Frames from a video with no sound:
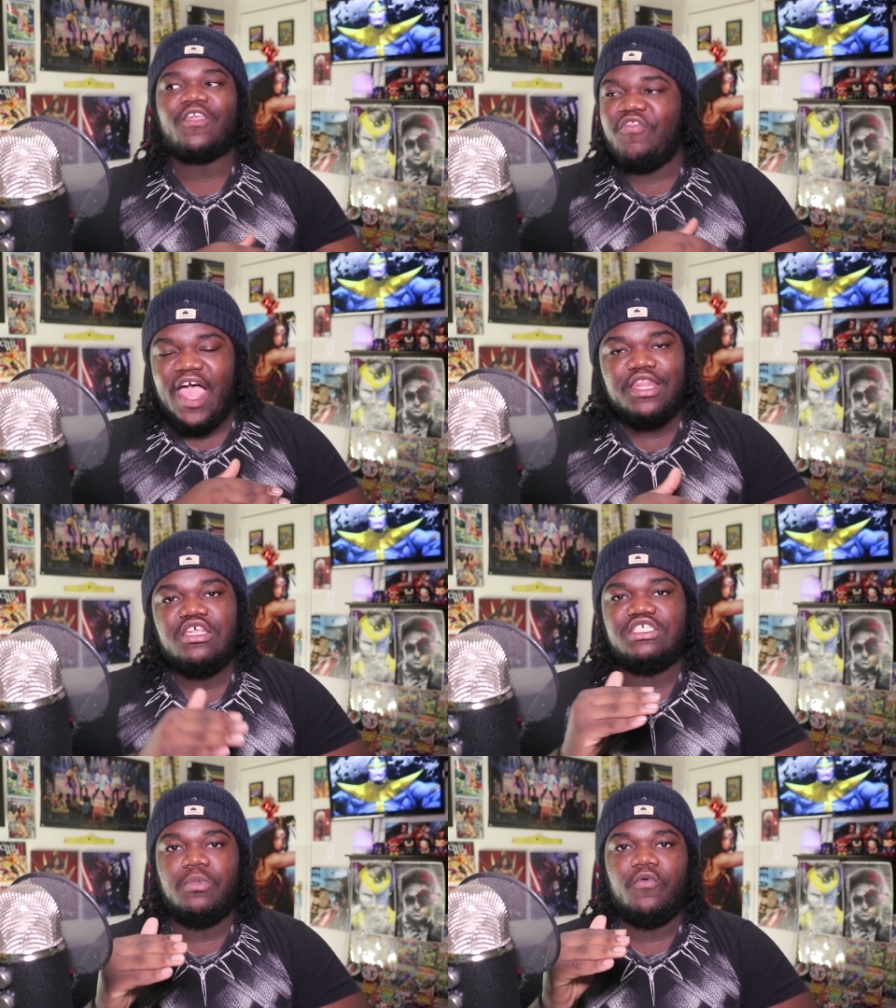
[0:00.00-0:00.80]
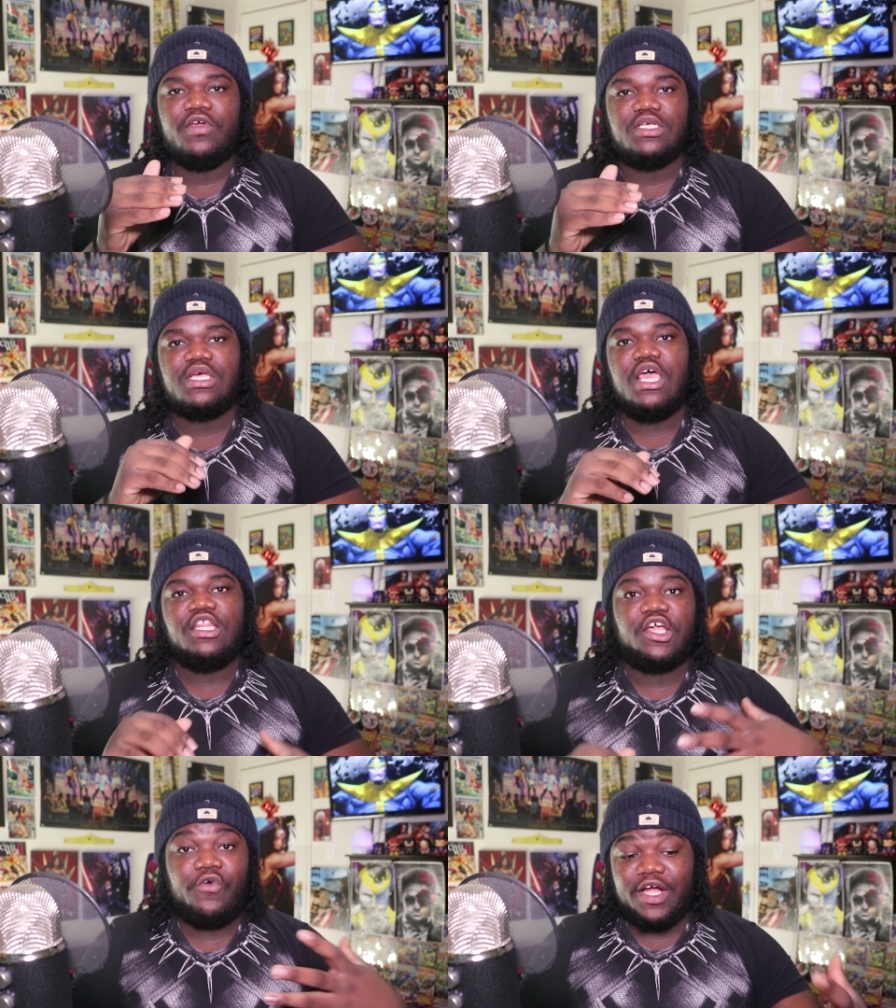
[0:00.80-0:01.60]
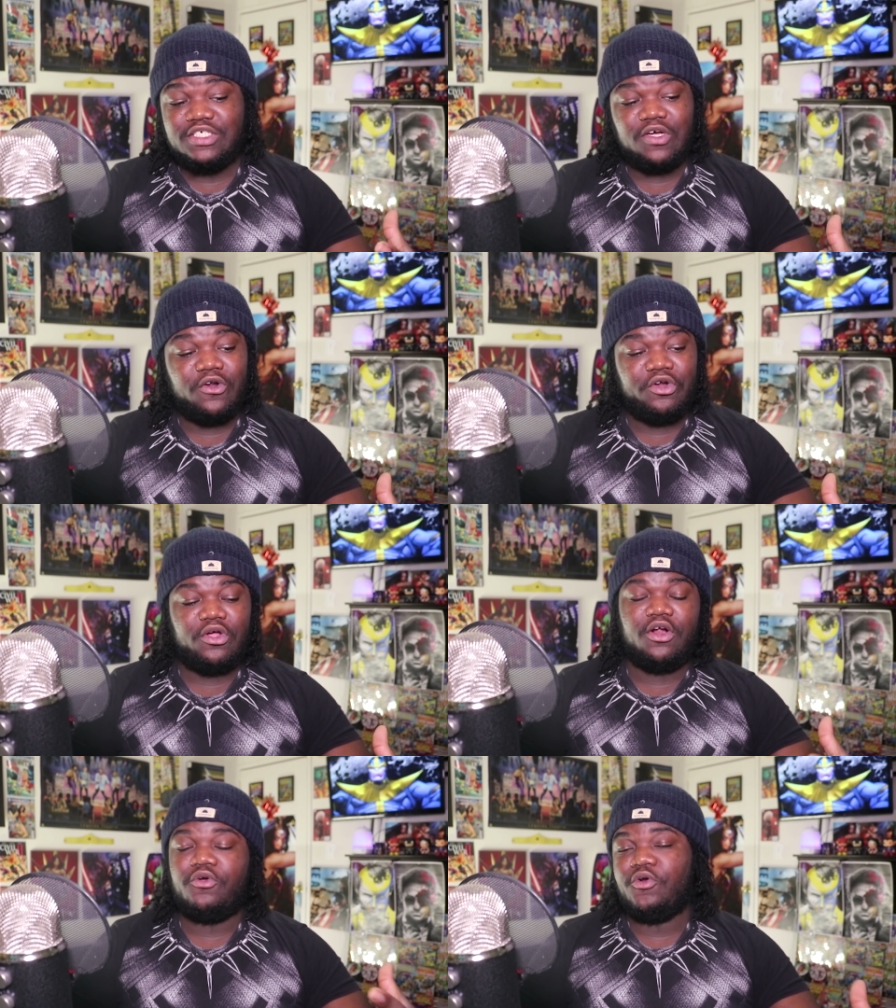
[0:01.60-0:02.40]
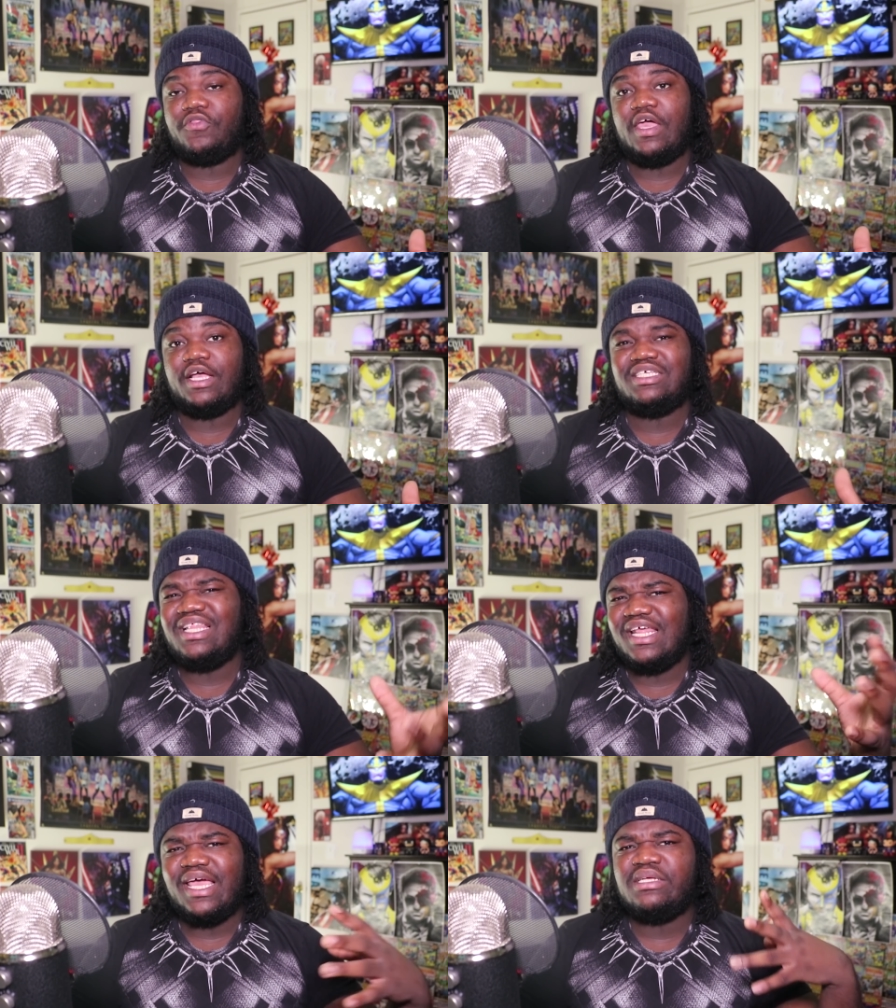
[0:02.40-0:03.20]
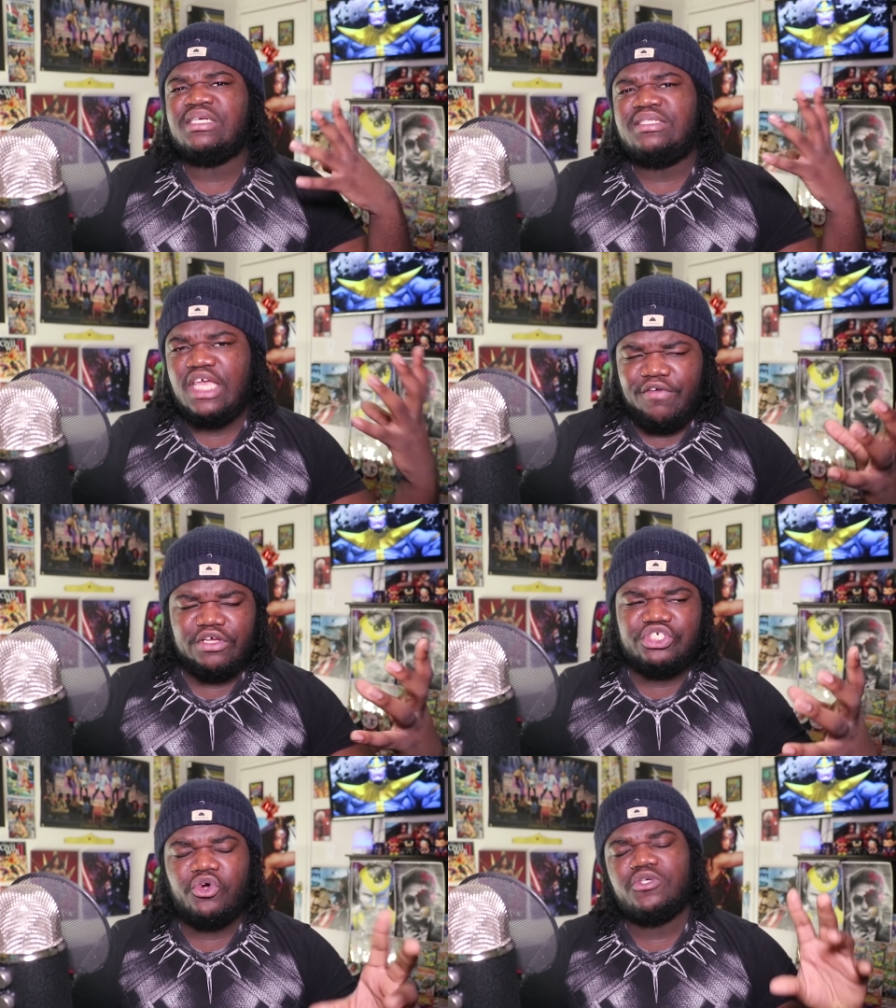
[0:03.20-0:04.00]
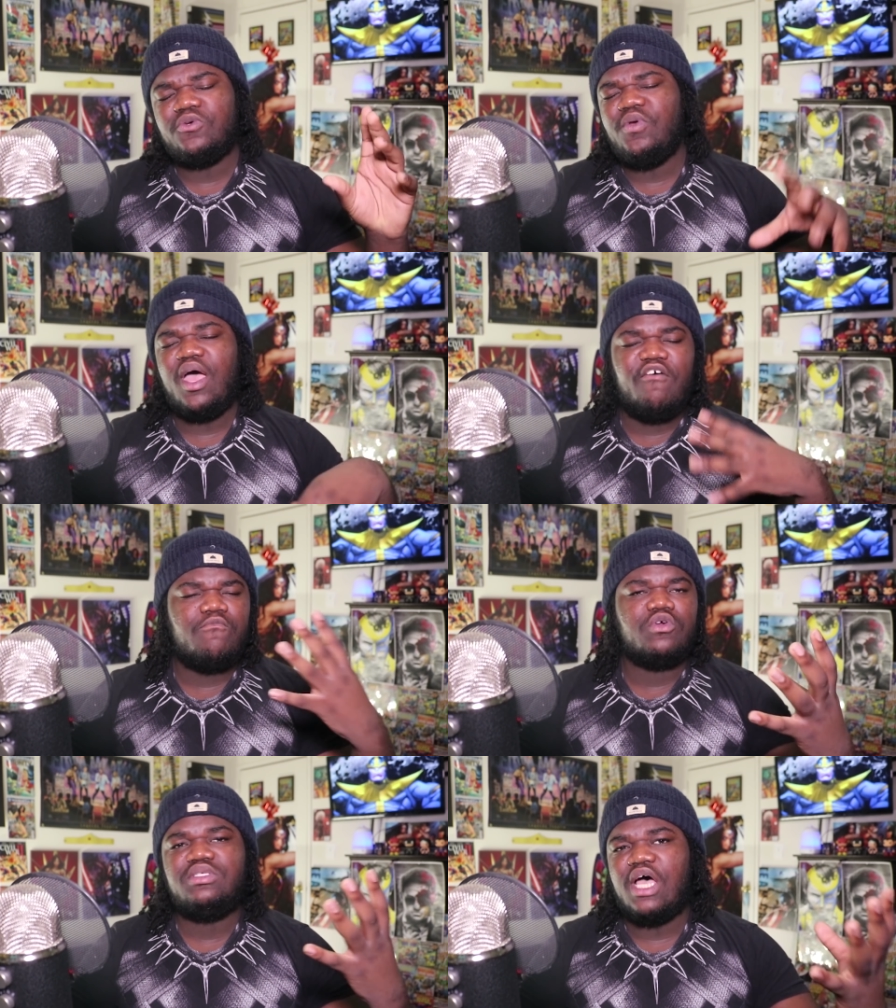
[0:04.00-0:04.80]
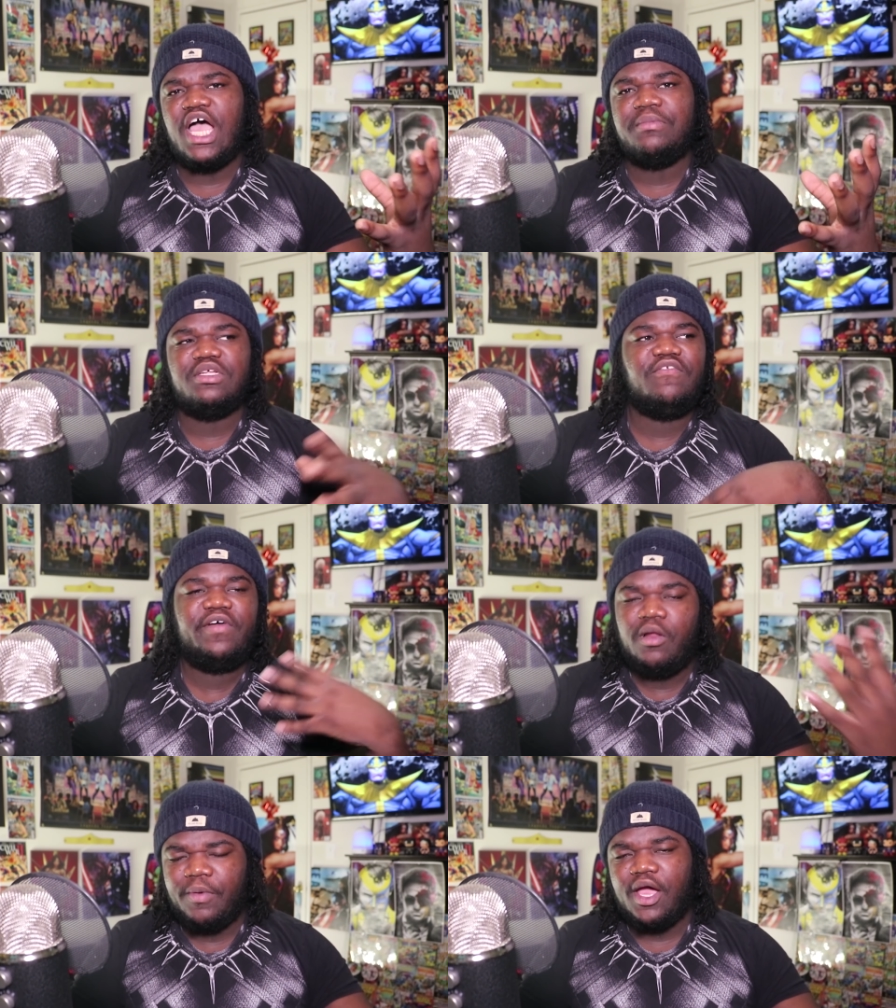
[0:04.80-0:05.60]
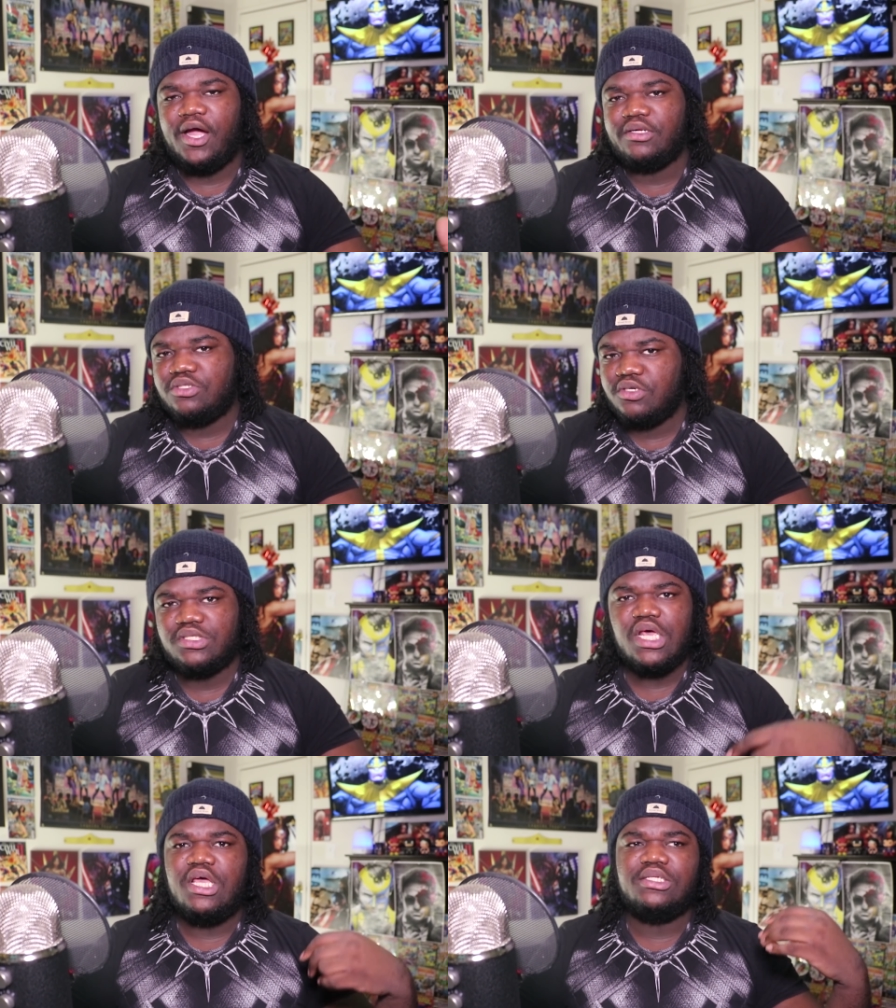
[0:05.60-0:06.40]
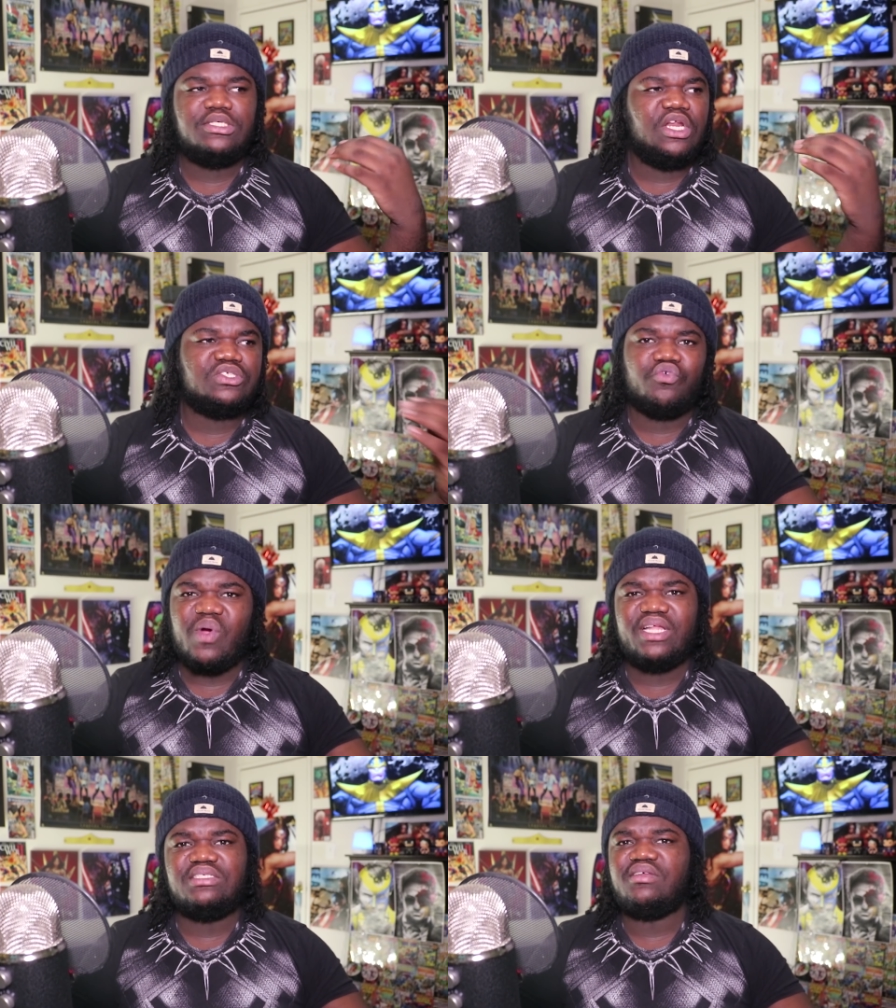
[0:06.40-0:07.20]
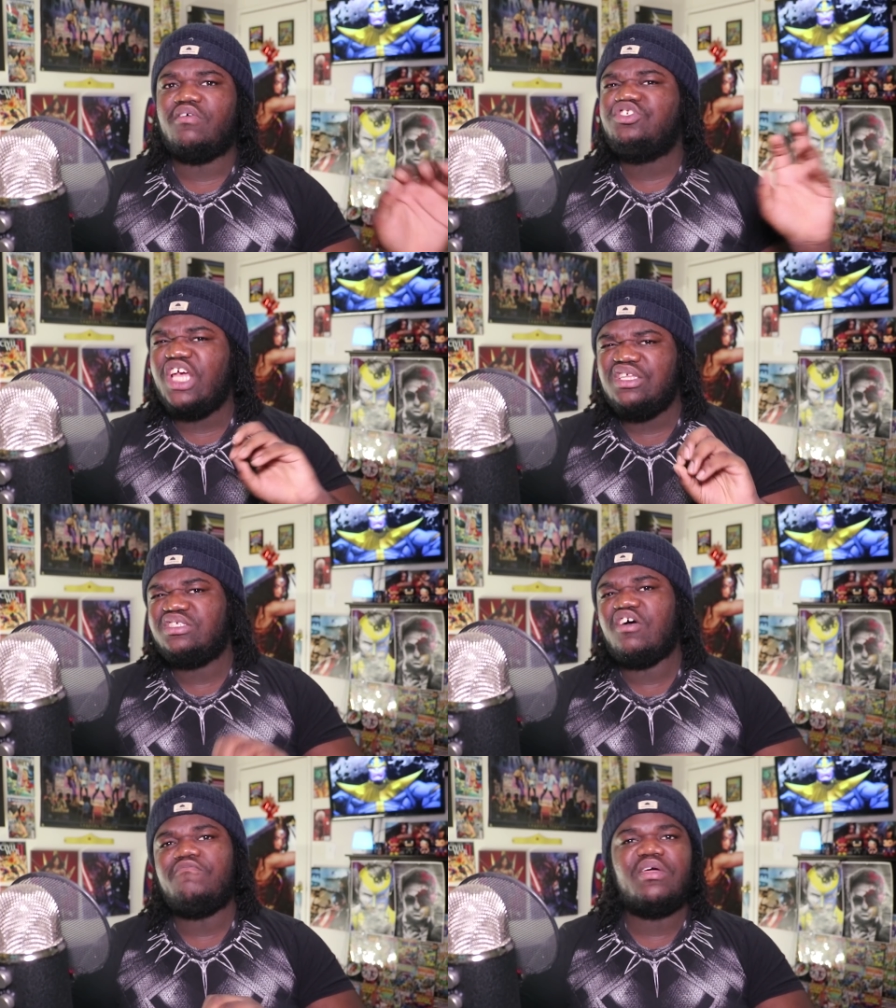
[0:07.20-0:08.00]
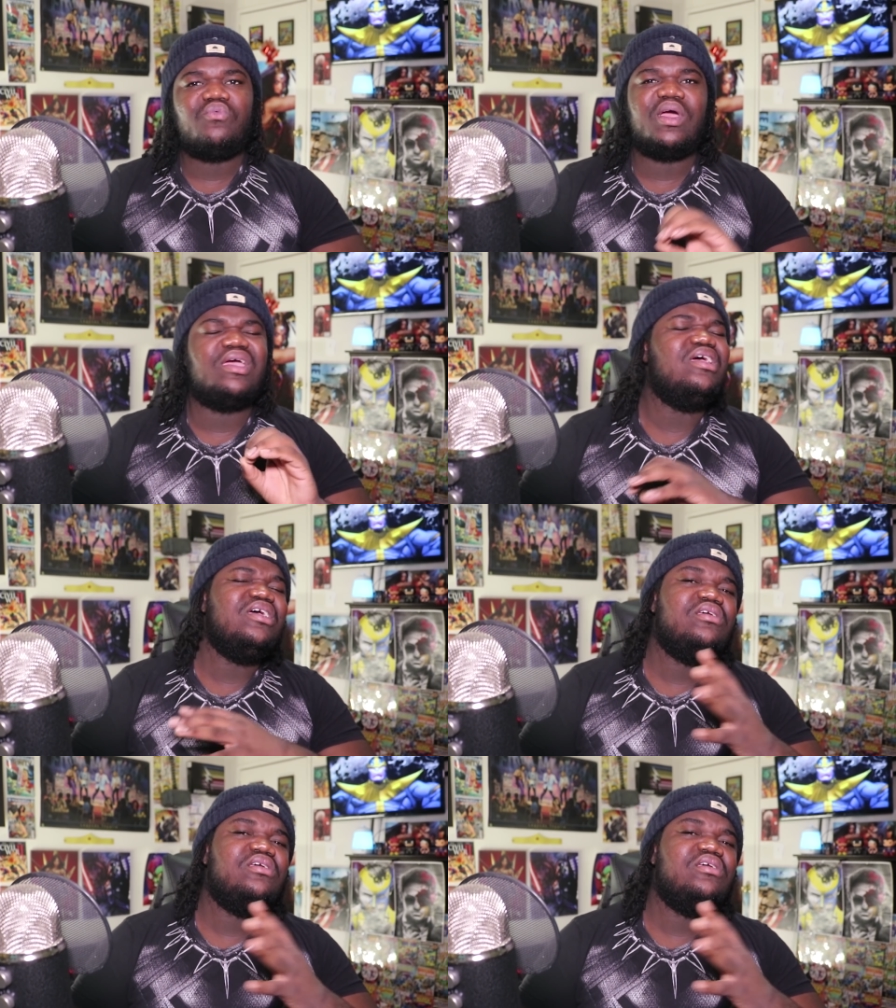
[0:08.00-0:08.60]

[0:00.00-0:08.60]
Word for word: than these movies. The Crisis on Earth, on Earth X, and then again, it's a TV show, so you have more time to develop characters, to, you know, to write stuff, change stuff midway.